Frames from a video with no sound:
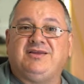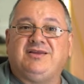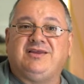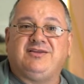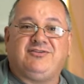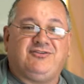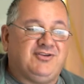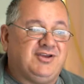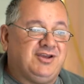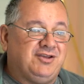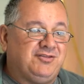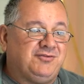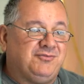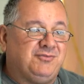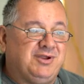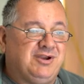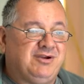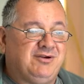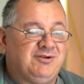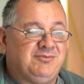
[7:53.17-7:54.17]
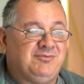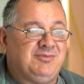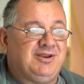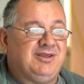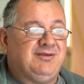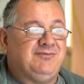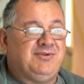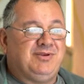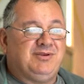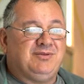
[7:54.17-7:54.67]
It shows where I'm
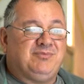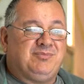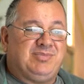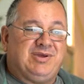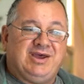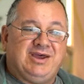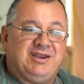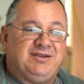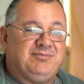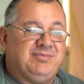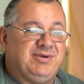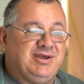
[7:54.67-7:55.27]
living and part of